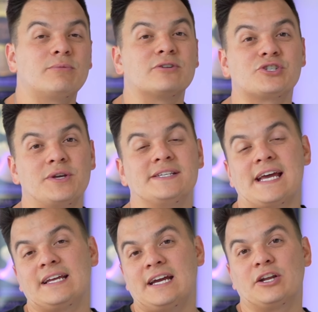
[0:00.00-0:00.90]
I'm going to show you
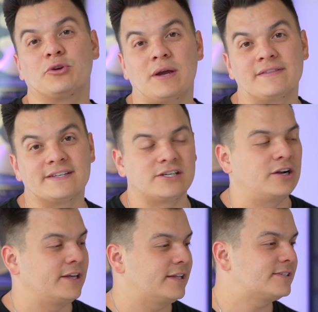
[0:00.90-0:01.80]
exactly how to create this
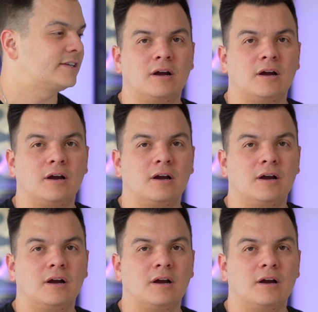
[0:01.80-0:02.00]
audience.